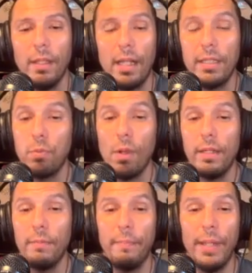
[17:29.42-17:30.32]
I just want
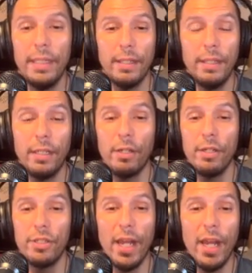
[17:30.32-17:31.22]
to basically
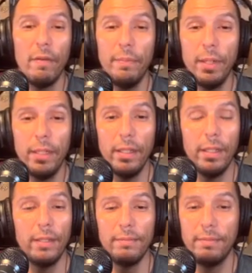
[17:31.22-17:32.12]
encourage everybody
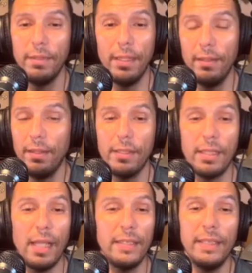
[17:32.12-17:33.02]
that, because
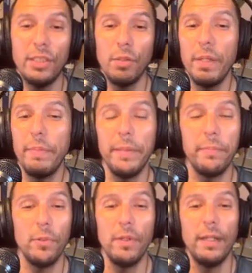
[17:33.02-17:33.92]
I see so many
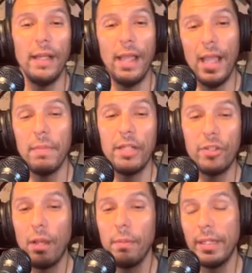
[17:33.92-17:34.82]
people at my
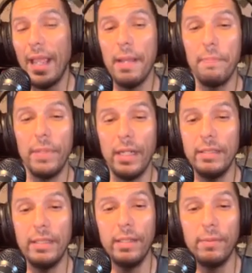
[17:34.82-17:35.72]
job unhappy, and I
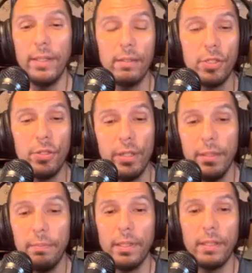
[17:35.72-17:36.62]
see the way they're
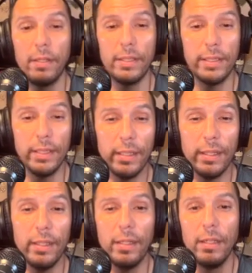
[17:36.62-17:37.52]
treated, but they're stuck
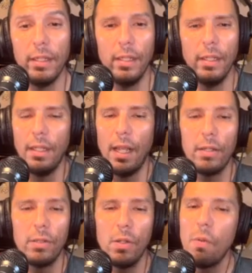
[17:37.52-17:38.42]
there. I
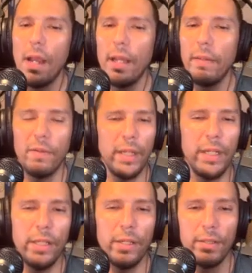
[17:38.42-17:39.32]
don't know why. For many
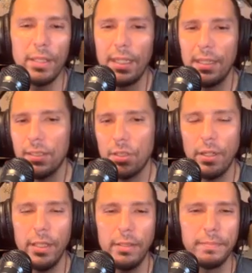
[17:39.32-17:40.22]
years, I kind of
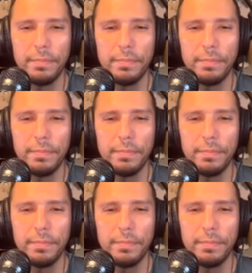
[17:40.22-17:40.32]
started